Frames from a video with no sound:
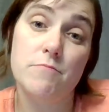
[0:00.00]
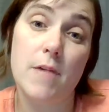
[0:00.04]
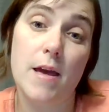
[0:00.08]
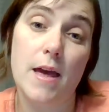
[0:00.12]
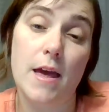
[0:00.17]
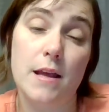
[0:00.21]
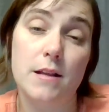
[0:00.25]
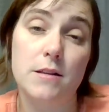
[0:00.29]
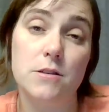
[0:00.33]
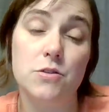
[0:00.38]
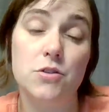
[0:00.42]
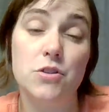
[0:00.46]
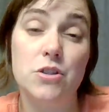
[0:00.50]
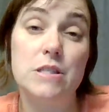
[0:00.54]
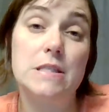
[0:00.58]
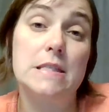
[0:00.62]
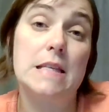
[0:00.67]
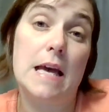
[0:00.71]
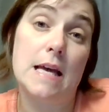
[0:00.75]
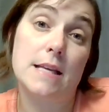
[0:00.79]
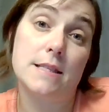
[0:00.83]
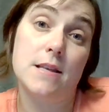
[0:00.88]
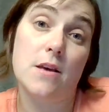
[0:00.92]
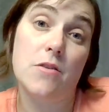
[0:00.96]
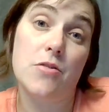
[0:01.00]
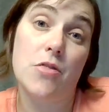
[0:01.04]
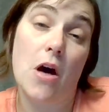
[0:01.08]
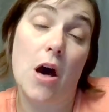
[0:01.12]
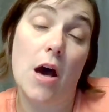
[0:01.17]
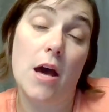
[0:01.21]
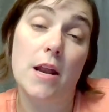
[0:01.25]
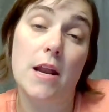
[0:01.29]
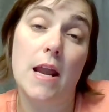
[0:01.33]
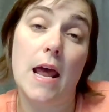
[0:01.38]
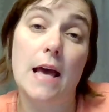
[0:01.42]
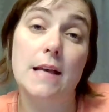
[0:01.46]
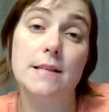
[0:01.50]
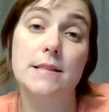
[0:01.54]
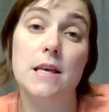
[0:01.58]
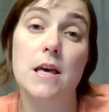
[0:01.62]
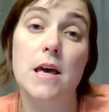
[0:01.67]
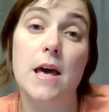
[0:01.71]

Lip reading: And just as a thought, as